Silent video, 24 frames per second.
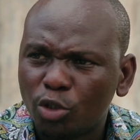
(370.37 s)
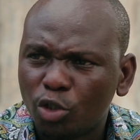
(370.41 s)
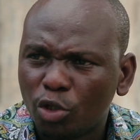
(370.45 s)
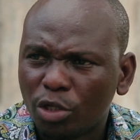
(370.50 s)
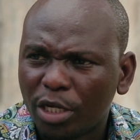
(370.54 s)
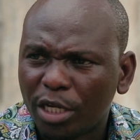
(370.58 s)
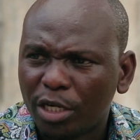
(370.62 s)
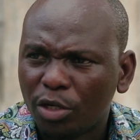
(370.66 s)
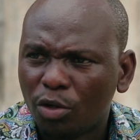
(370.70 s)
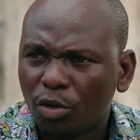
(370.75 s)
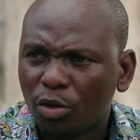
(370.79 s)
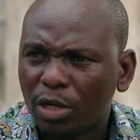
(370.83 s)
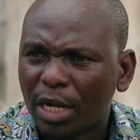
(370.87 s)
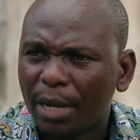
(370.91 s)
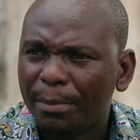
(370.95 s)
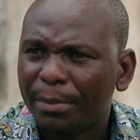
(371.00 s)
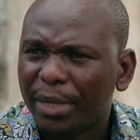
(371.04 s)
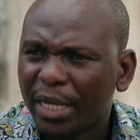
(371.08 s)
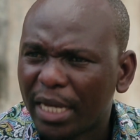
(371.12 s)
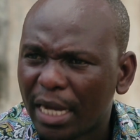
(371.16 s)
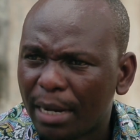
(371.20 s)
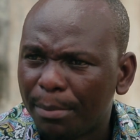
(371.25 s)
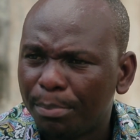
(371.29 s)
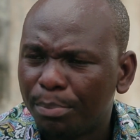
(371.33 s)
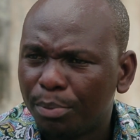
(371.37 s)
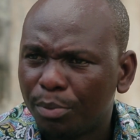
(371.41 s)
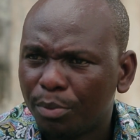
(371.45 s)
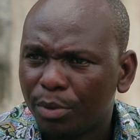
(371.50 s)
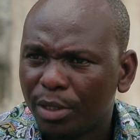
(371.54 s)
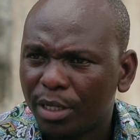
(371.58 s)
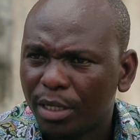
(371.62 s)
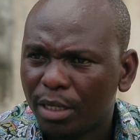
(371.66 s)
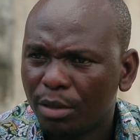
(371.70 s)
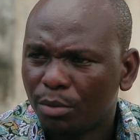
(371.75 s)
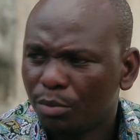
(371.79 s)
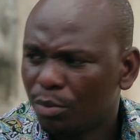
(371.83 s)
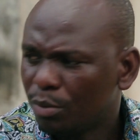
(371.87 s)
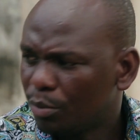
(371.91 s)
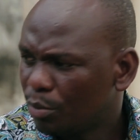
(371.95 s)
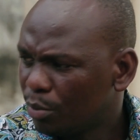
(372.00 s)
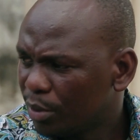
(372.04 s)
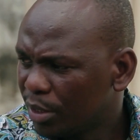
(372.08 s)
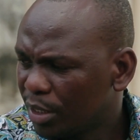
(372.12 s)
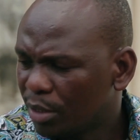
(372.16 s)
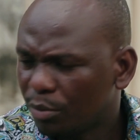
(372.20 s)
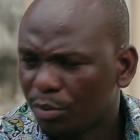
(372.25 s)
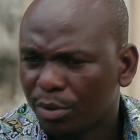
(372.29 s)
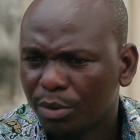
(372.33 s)
Now, John, I know coming up
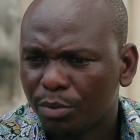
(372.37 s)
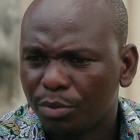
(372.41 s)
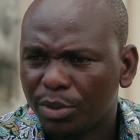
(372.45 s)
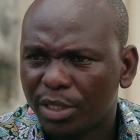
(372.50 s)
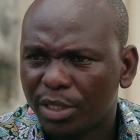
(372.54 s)
with